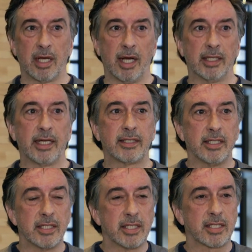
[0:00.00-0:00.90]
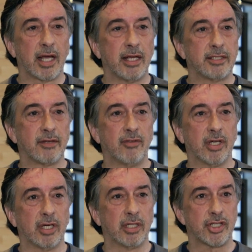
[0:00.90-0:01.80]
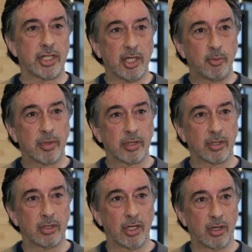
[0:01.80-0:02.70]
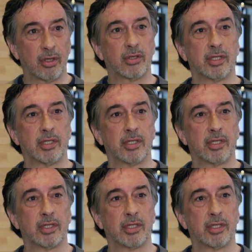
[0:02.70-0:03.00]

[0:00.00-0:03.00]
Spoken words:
I like the insides of the sheep, you know.